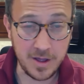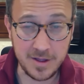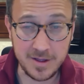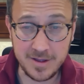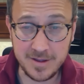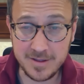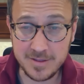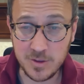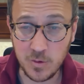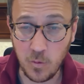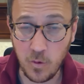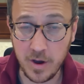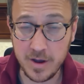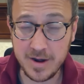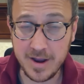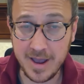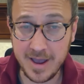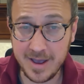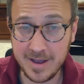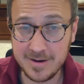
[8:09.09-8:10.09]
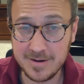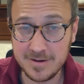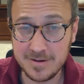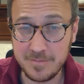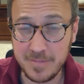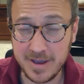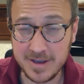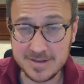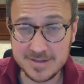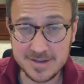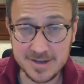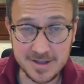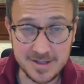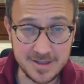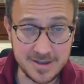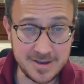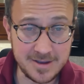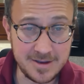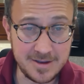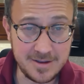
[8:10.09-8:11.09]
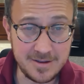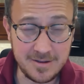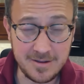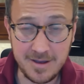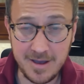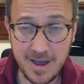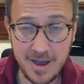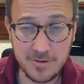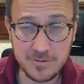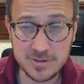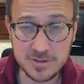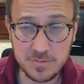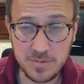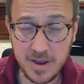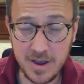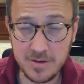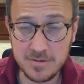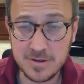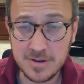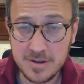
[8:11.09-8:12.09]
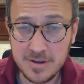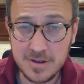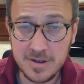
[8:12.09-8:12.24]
on the one hand, basically, how's, how